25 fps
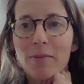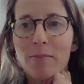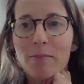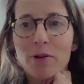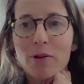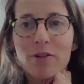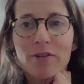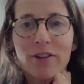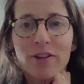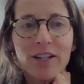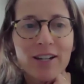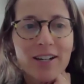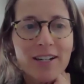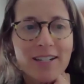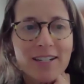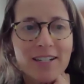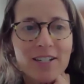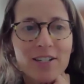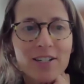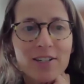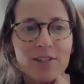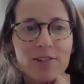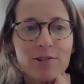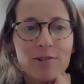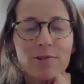Moving on
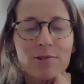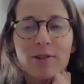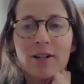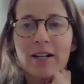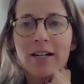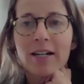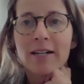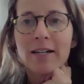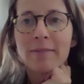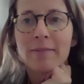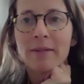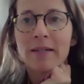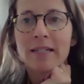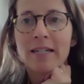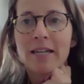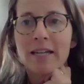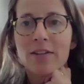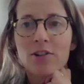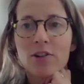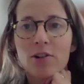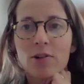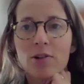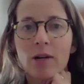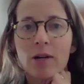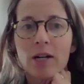to
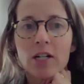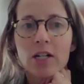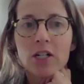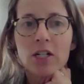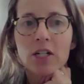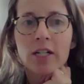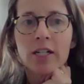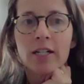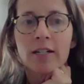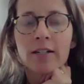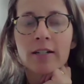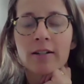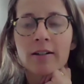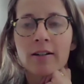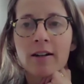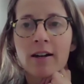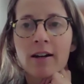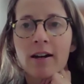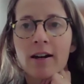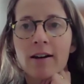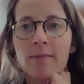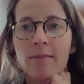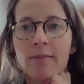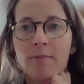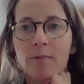another question,
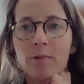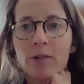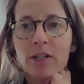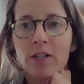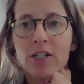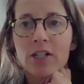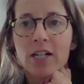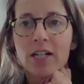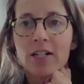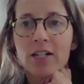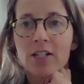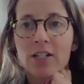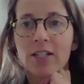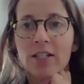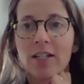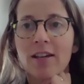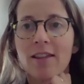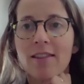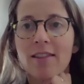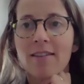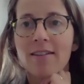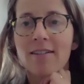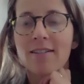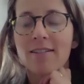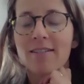which
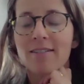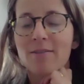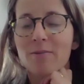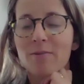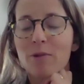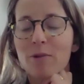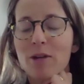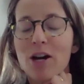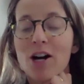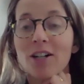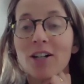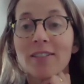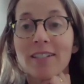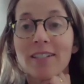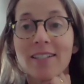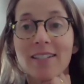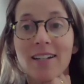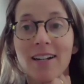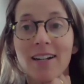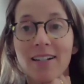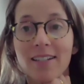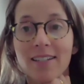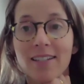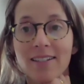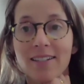actually we all
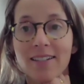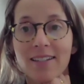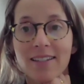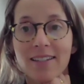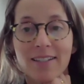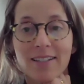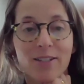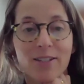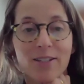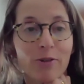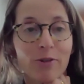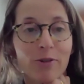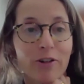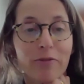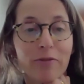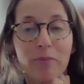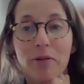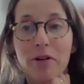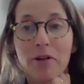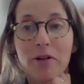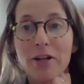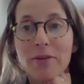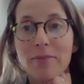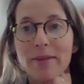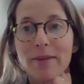discussed in the sort of
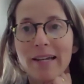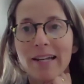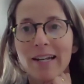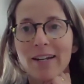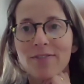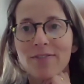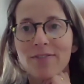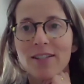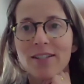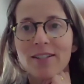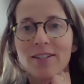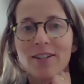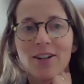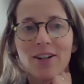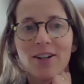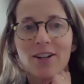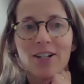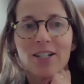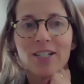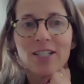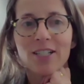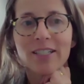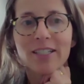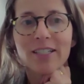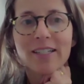pre-meet of this
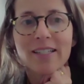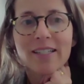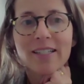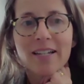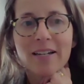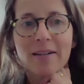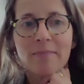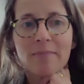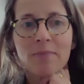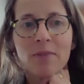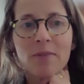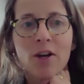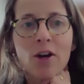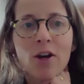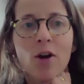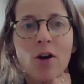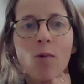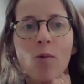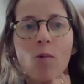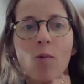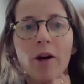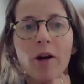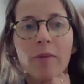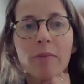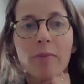call is,
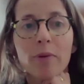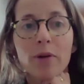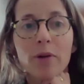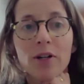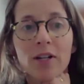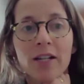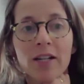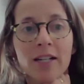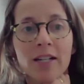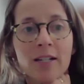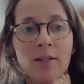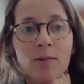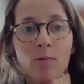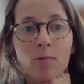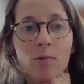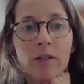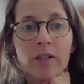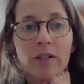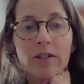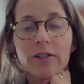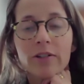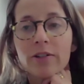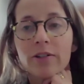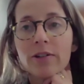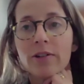what burden
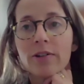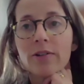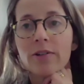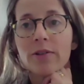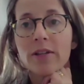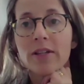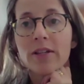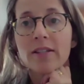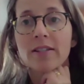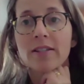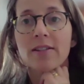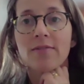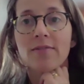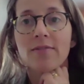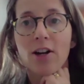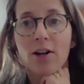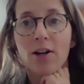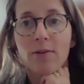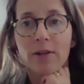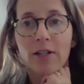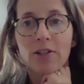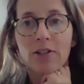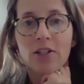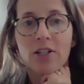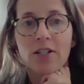will this
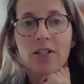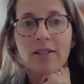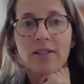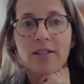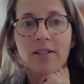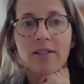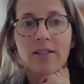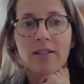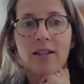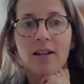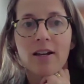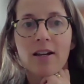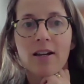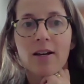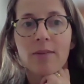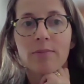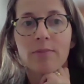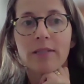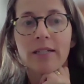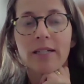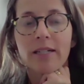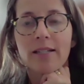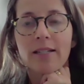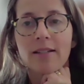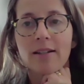environmental justice law
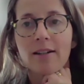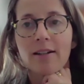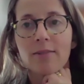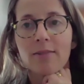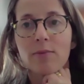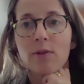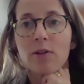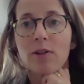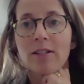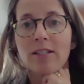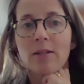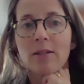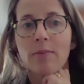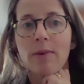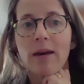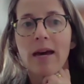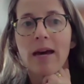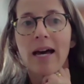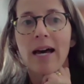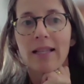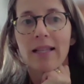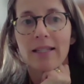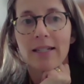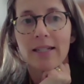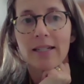place on
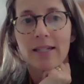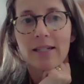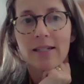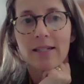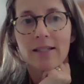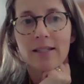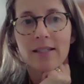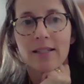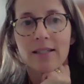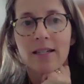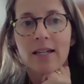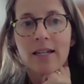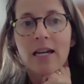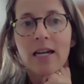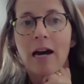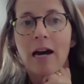municipalities?